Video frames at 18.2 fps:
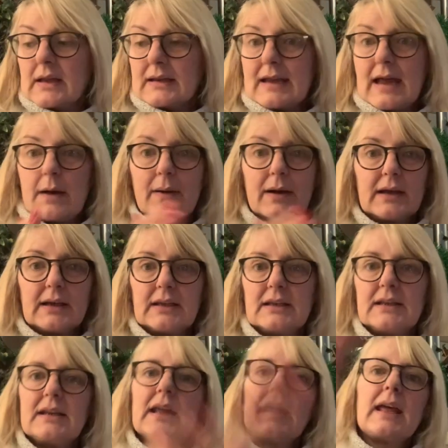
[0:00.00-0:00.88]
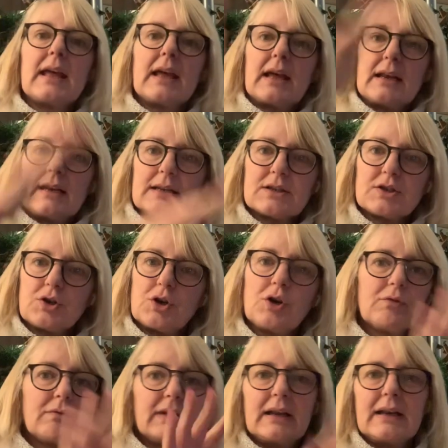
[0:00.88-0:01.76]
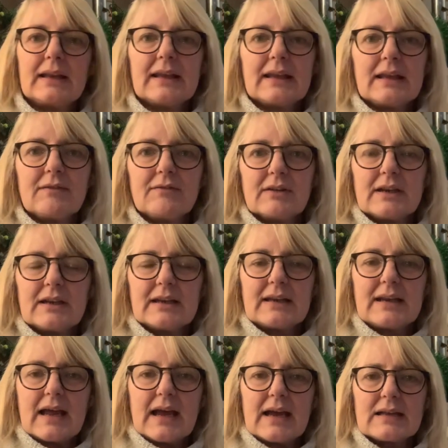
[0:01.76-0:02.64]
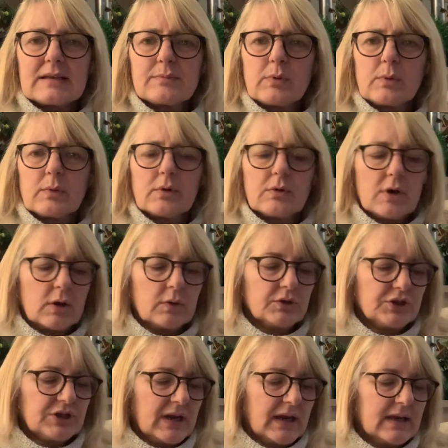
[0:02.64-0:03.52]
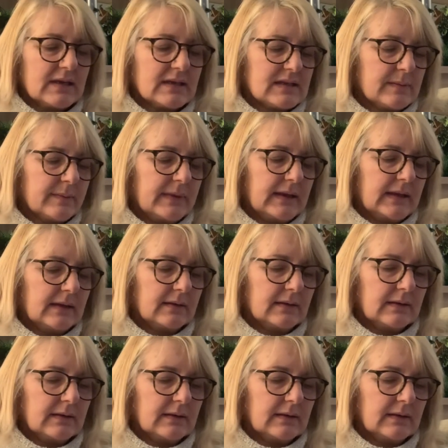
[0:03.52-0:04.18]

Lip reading: Now I can knit and it's all really even and nice, but with crochet it's a bit